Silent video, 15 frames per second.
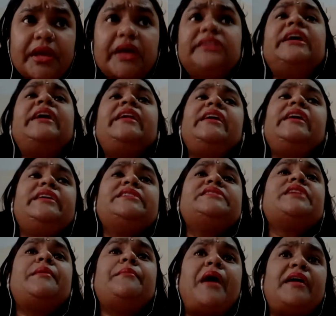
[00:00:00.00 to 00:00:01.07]
there is
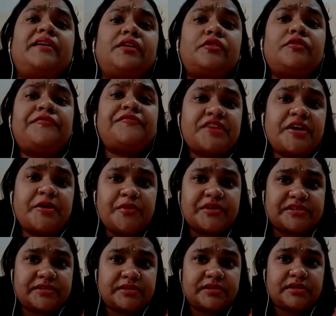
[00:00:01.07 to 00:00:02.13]
a matter of
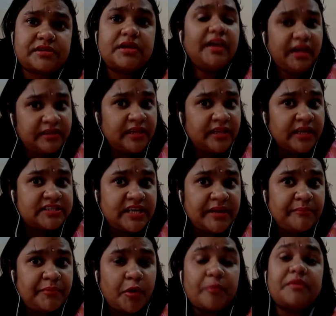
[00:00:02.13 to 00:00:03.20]
service in that
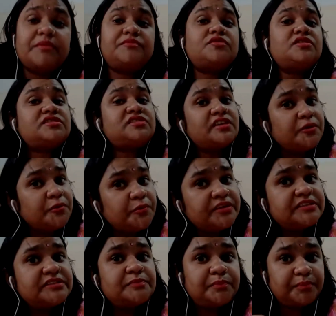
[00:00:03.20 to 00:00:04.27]
same problem. So the
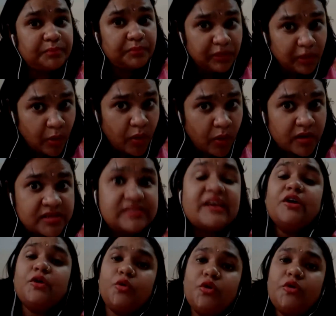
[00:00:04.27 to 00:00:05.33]
service laws
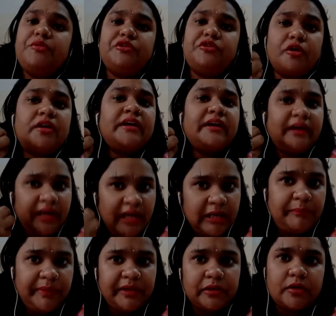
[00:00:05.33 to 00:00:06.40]
could be your
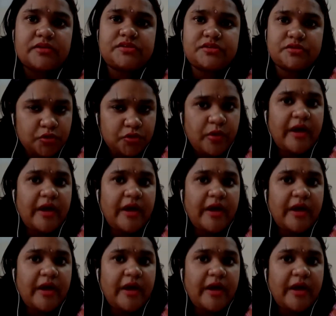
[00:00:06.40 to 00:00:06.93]
helping laws. So you